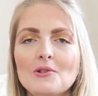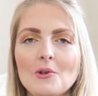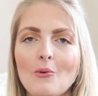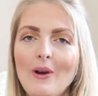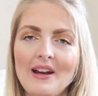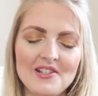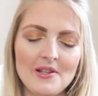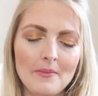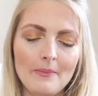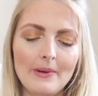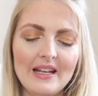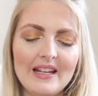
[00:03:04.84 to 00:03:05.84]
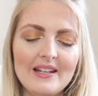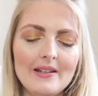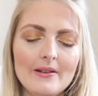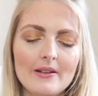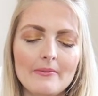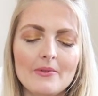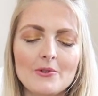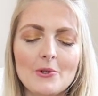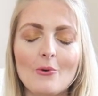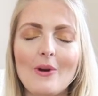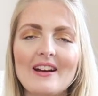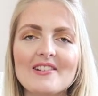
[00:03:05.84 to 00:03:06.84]
So where's the plage?
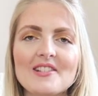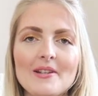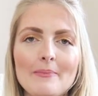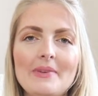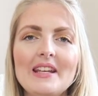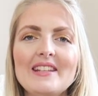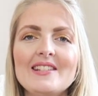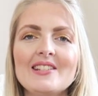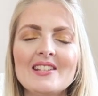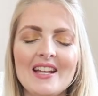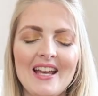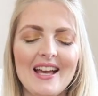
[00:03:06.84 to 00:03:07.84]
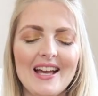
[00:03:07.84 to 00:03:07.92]
So where's the beach?